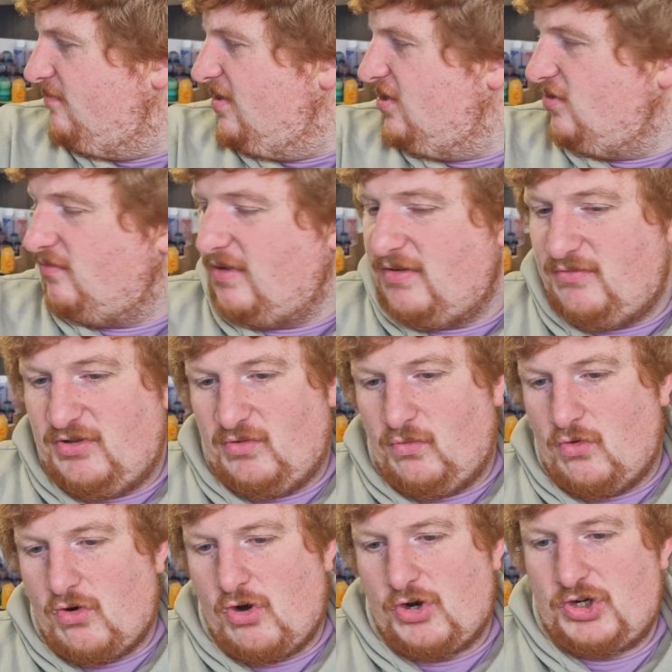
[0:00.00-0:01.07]
Medium in with a
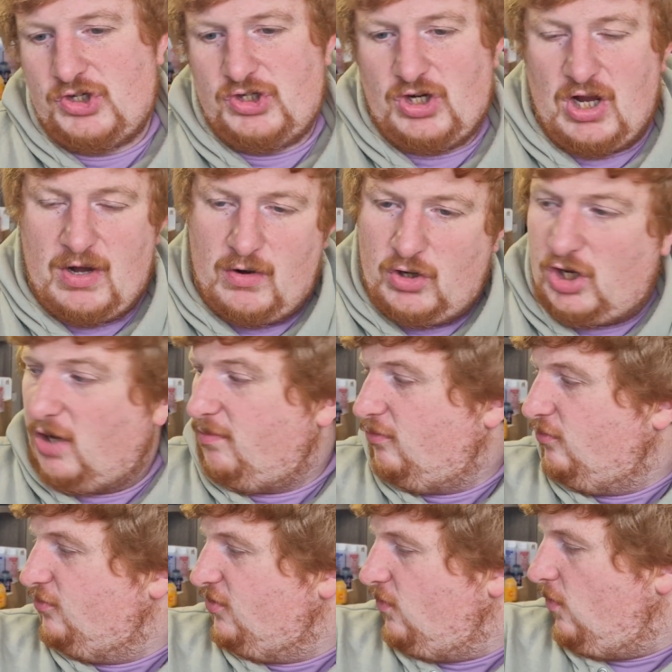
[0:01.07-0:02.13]
wash,
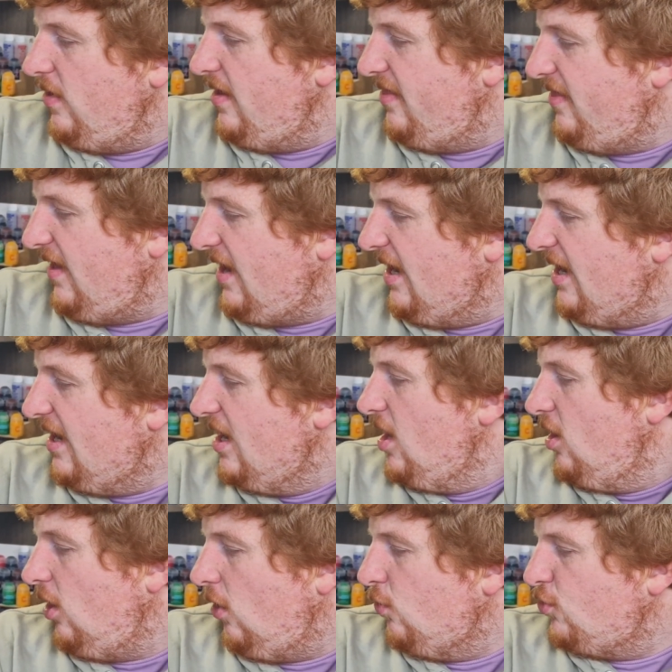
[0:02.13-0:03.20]
coupled with a
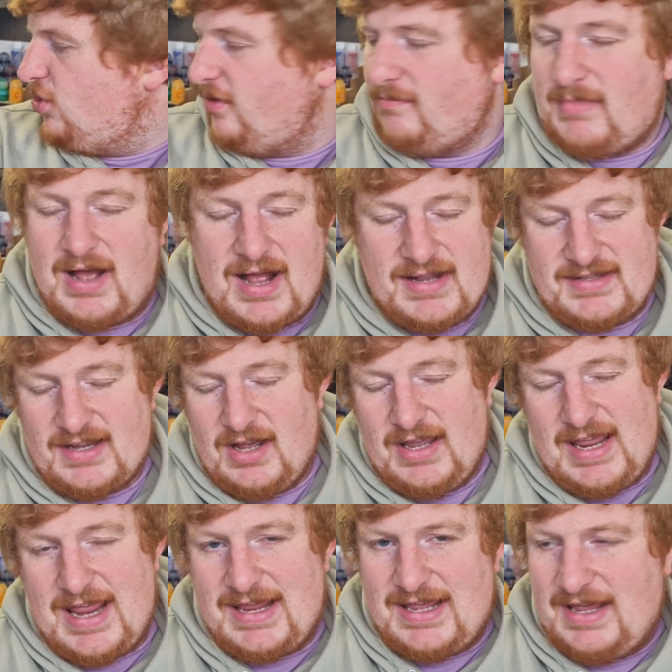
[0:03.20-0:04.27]
ultra matte
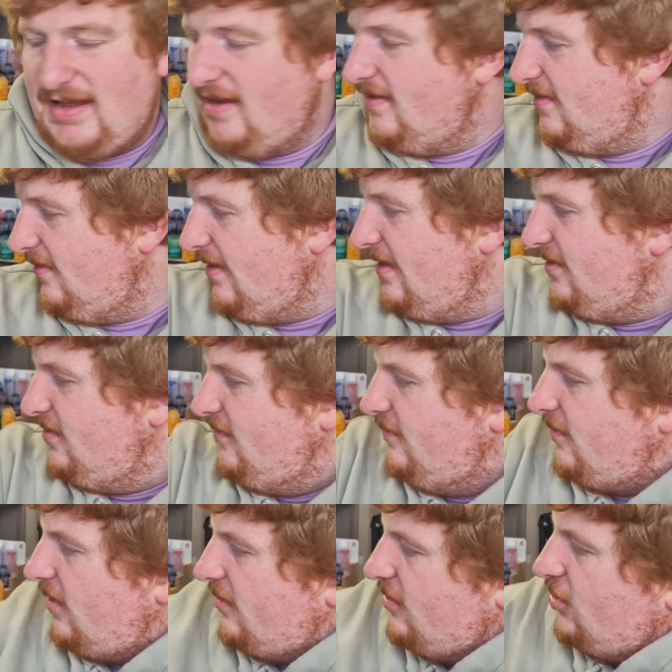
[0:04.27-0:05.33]
AK interactive
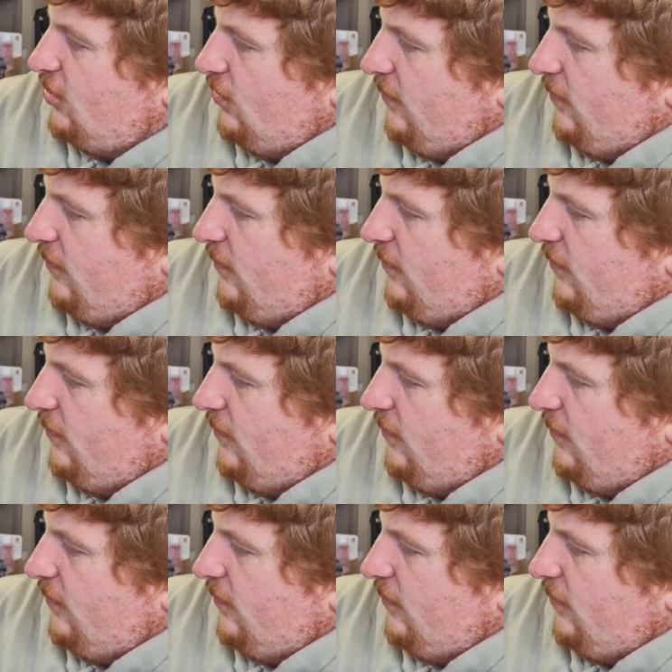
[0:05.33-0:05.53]
varnish